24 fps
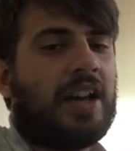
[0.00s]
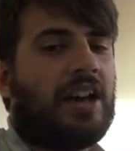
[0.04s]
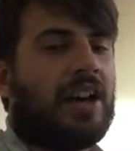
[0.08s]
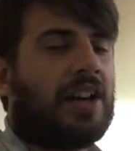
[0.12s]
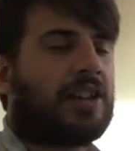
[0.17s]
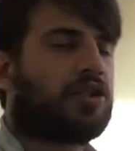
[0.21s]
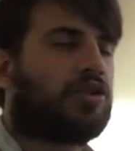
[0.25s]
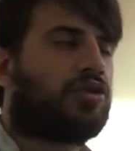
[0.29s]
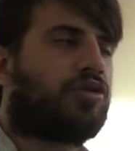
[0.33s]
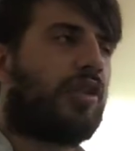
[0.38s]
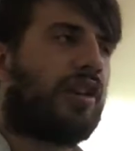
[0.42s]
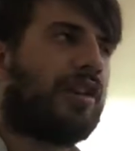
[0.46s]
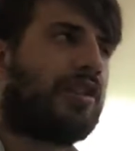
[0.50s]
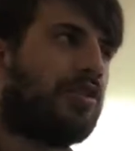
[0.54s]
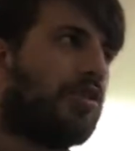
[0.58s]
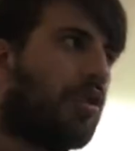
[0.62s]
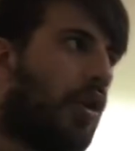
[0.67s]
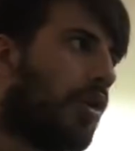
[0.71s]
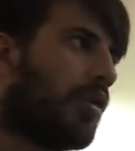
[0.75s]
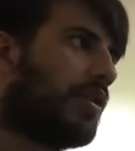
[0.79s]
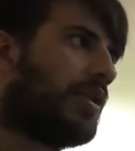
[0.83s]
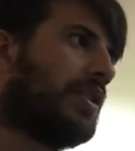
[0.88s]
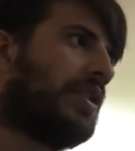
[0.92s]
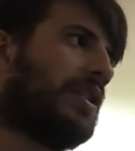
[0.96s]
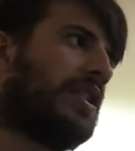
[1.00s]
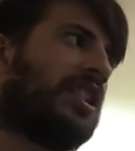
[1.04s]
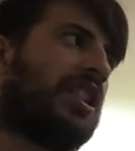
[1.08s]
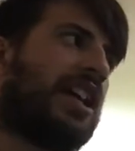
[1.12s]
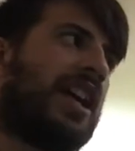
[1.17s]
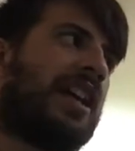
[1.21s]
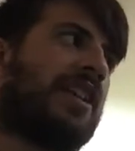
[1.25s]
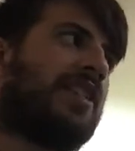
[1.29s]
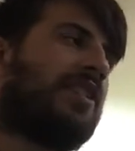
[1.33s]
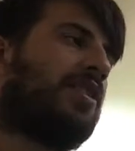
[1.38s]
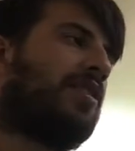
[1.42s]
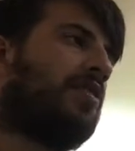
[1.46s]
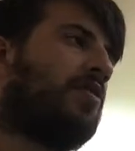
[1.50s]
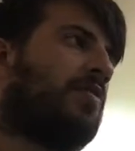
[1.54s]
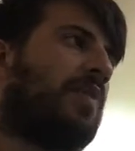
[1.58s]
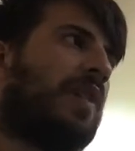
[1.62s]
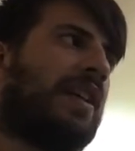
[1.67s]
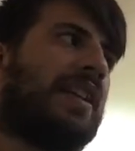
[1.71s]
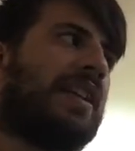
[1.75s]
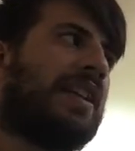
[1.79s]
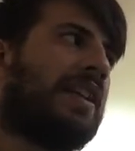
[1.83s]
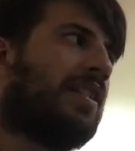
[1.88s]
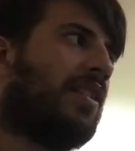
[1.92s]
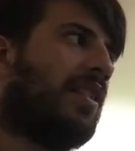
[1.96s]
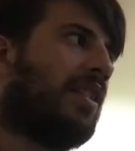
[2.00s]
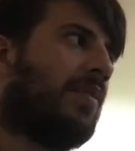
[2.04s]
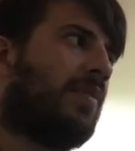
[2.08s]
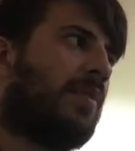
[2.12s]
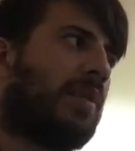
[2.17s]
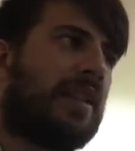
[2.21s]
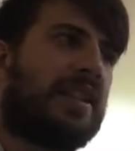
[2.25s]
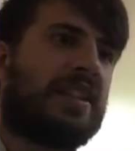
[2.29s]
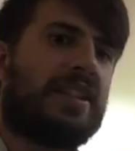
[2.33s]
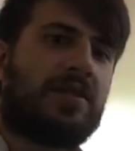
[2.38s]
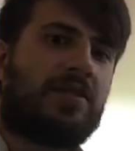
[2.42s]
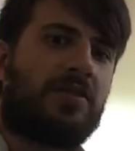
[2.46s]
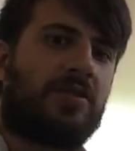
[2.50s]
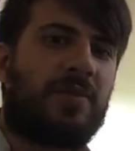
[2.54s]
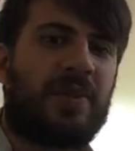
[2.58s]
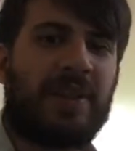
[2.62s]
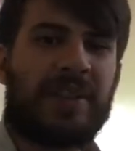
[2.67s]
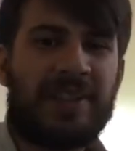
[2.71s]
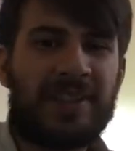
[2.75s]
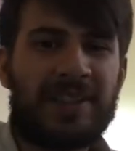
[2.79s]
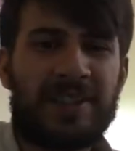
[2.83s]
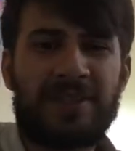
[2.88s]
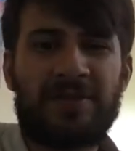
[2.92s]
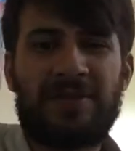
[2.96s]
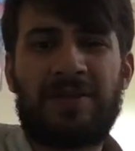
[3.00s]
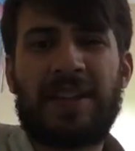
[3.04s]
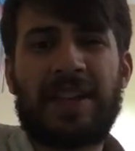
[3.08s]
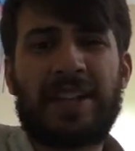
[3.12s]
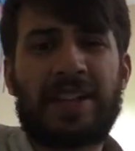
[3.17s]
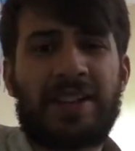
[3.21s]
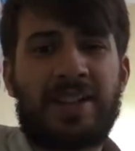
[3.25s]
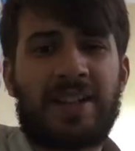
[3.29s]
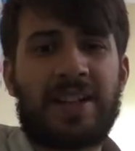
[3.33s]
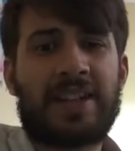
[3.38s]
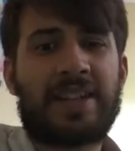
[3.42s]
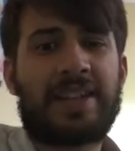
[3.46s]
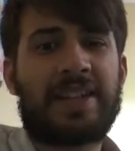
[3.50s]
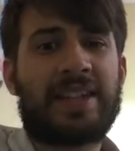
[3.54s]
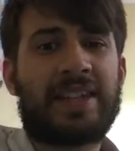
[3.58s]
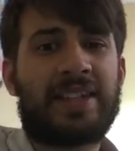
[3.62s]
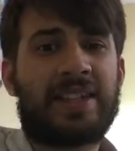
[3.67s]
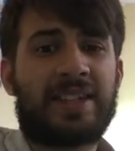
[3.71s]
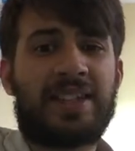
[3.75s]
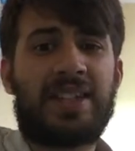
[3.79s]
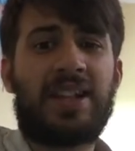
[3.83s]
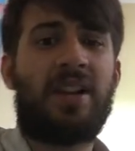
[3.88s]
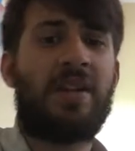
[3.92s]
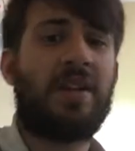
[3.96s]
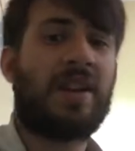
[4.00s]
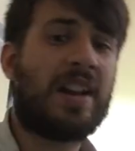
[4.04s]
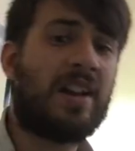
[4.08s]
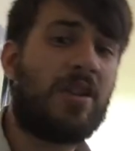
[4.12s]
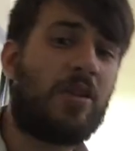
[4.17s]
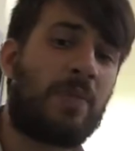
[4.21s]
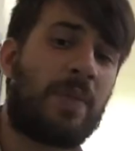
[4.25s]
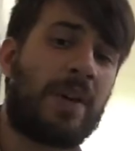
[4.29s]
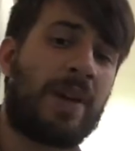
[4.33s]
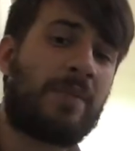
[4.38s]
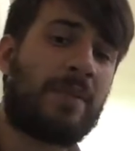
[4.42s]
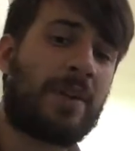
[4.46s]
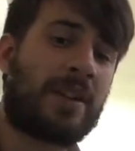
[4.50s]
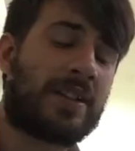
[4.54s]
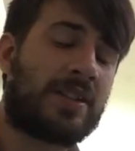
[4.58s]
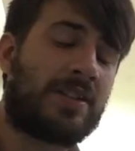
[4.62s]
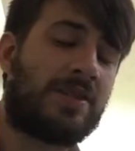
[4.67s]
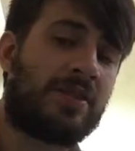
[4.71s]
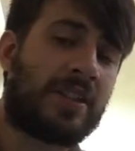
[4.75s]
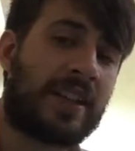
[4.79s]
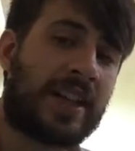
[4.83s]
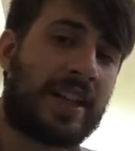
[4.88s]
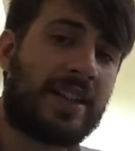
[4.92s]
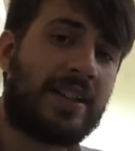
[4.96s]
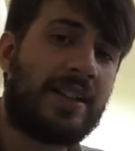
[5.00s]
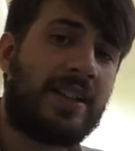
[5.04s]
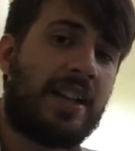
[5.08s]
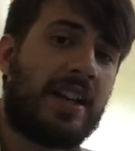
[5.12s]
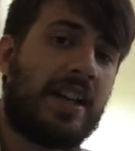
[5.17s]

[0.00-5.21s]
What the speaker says: I try not to share too many political opinions and all that kind of thing. I share a little bit, but I don't get